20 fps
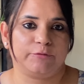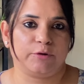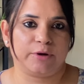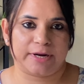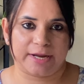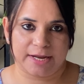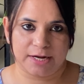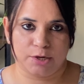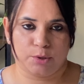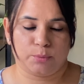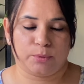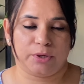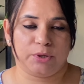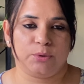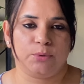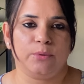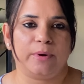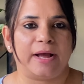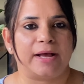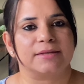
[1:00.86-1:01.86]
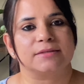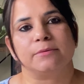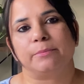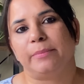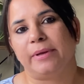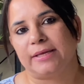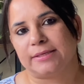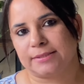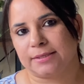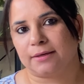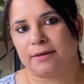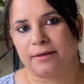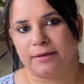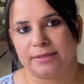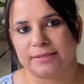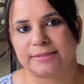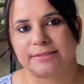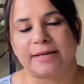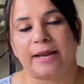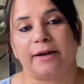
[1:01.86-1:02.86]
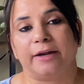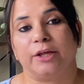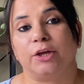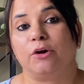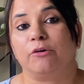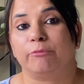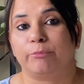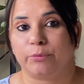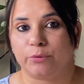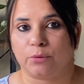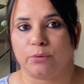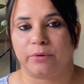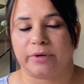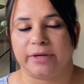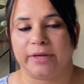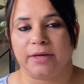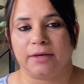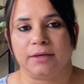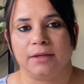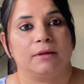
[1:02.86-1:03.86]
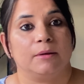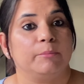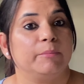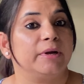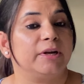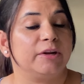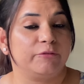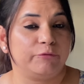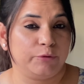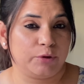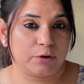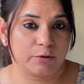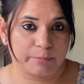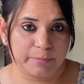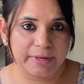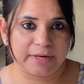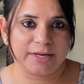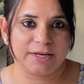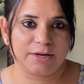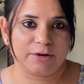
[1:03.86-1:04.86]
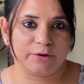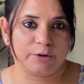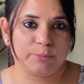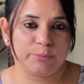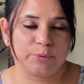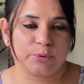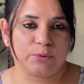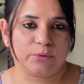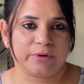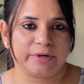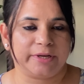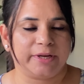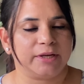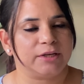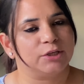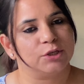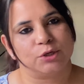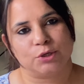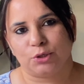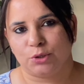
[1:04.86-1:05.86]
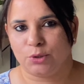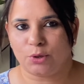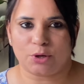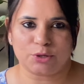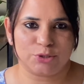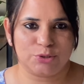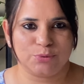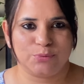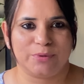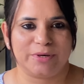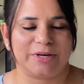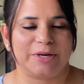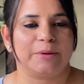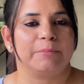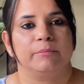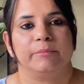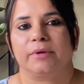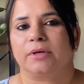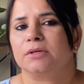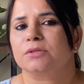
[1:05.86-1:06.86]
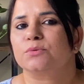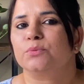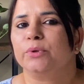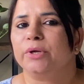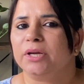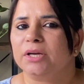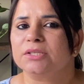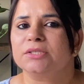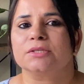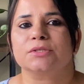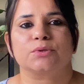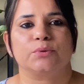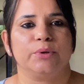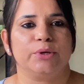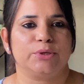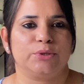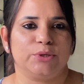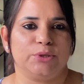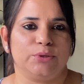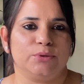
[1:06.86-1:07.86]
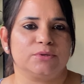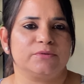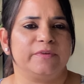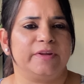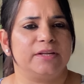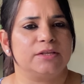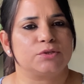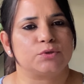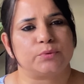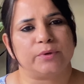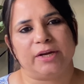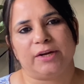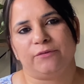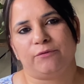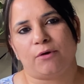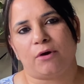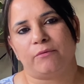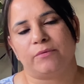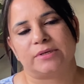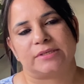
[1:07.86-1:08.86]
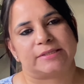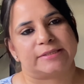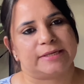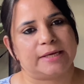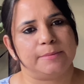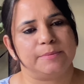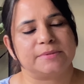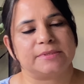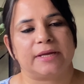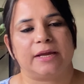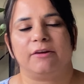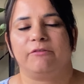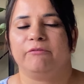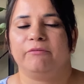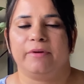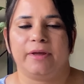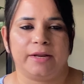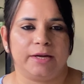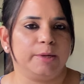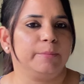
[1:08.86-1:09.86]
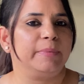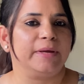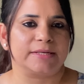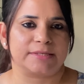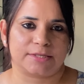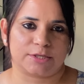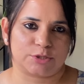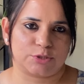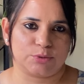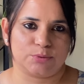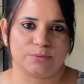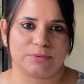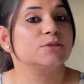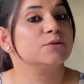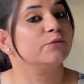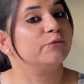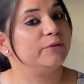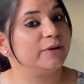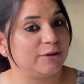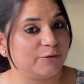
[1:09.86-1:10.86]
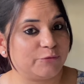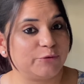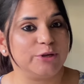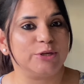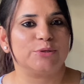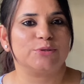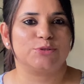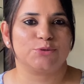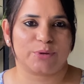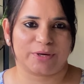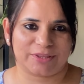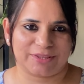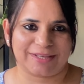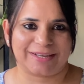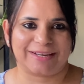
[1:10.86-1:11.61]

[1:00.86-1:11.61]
for anyone who has a basic understanding of Procreate, but if you're a beginner in Procreate, not to worry, because we are just going to use very straightforward steps and very basic tools, so feel free to join the